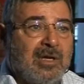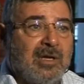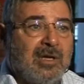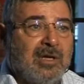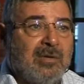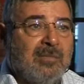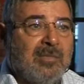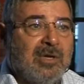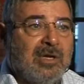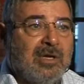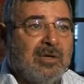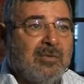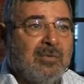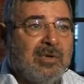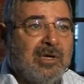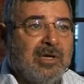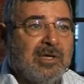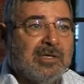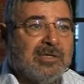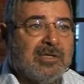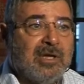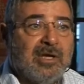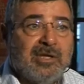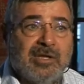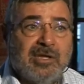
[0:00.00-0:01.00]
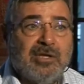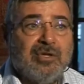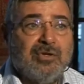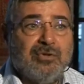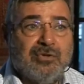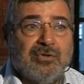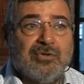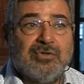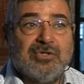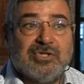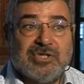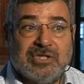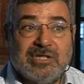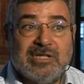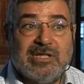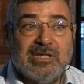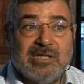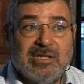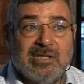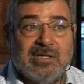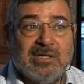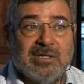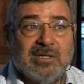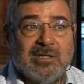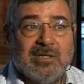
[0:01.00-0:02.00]
in many ways. I think you could
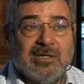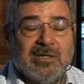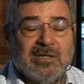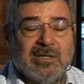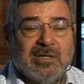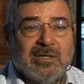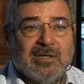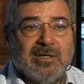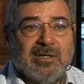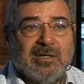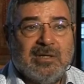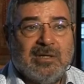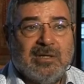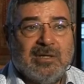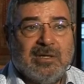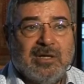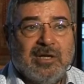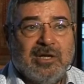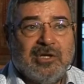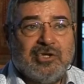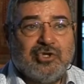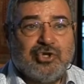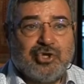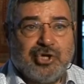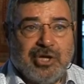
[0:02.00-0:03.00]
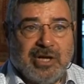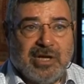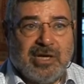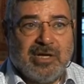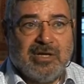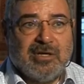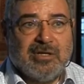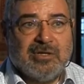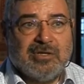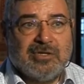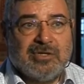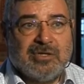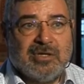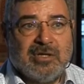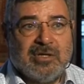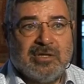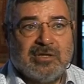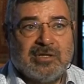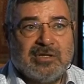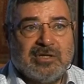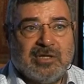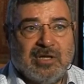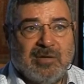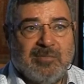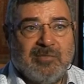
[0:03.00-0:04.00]
see a change in
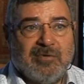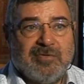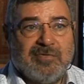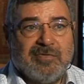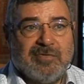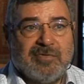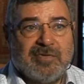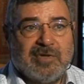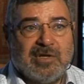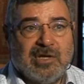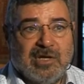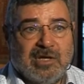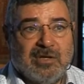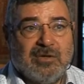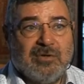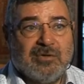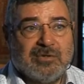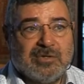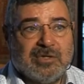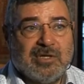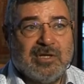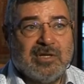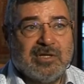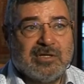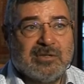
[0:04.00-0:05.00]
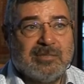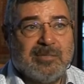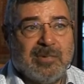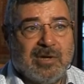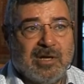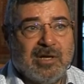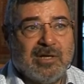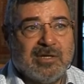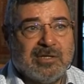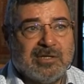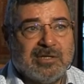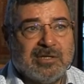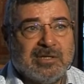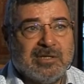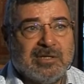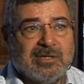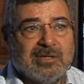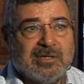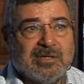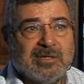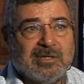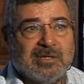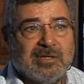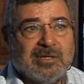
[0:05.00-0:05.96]
some of King Hussein's policies,